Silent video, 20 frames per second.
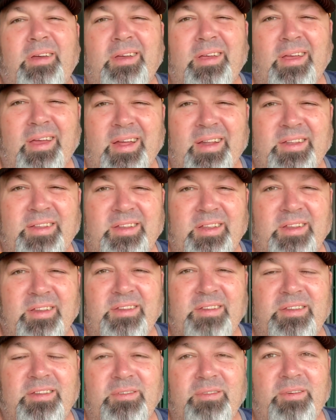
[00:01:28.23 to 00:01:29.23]
against
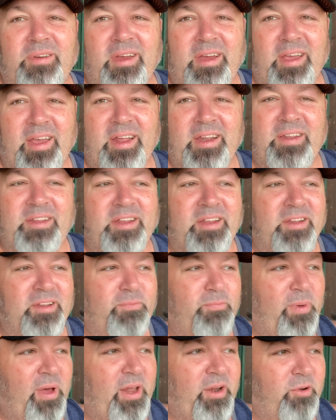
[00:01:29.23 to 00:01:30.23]
his
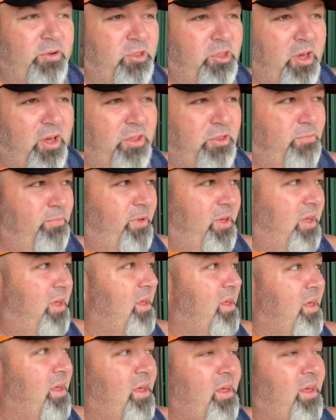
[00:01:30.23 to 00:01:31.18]
better judgment.